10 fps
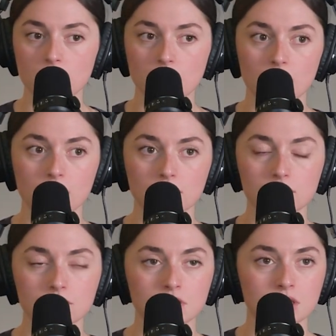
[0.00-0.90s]

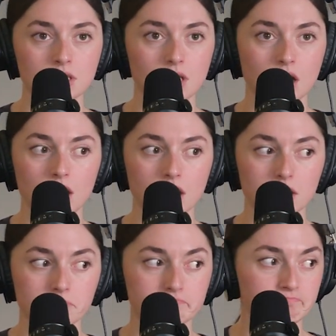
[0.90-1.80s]
They'll,
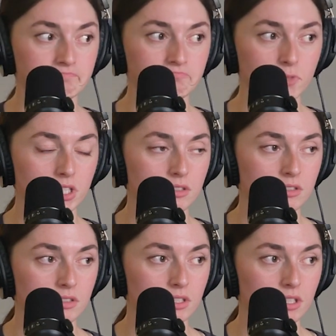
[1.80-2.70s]

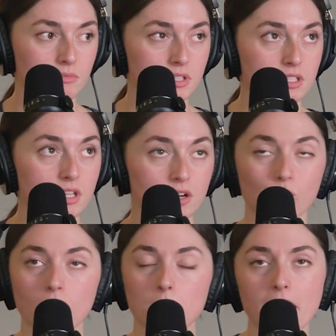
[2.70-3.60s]
let me see here.
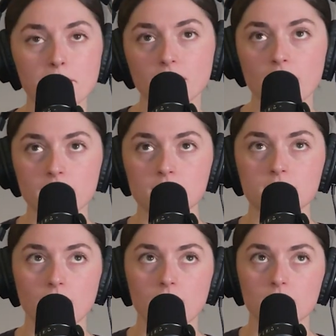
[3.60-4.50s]
Well, pipeline is
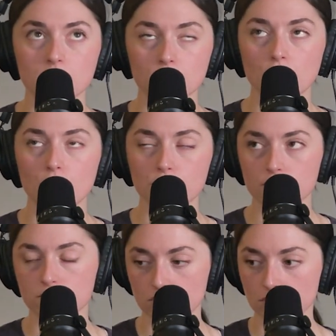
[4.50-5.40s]
like, you know,
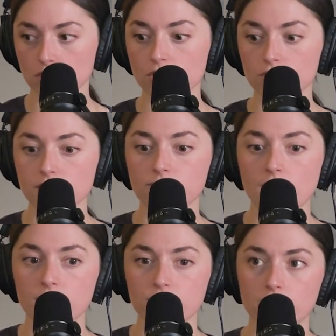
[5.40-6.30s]
you're literally
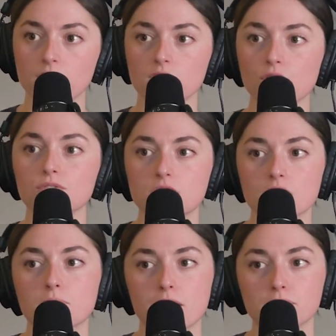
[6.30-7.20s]
flying very low to
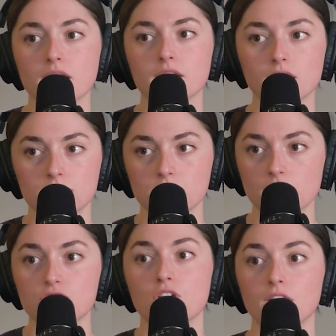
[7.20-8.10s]
the pipeline and
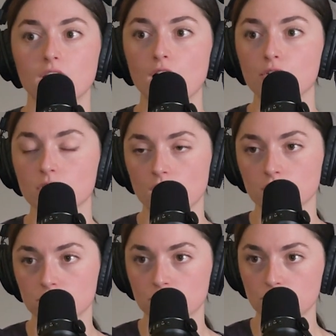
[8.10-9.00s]
like checking it out
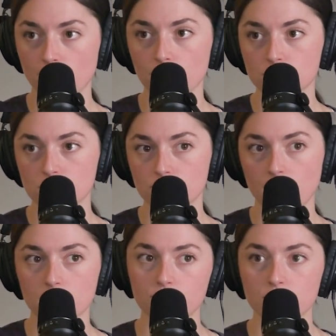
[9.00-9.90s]
along routes,
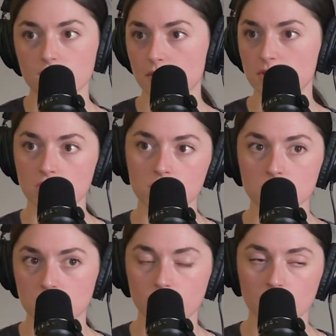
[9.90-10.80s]
right? For damages
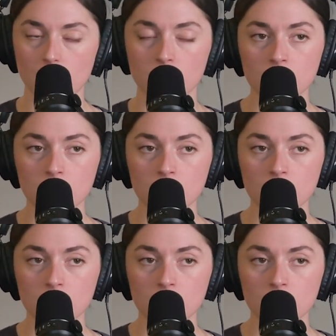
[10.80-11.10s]
and stuff like that.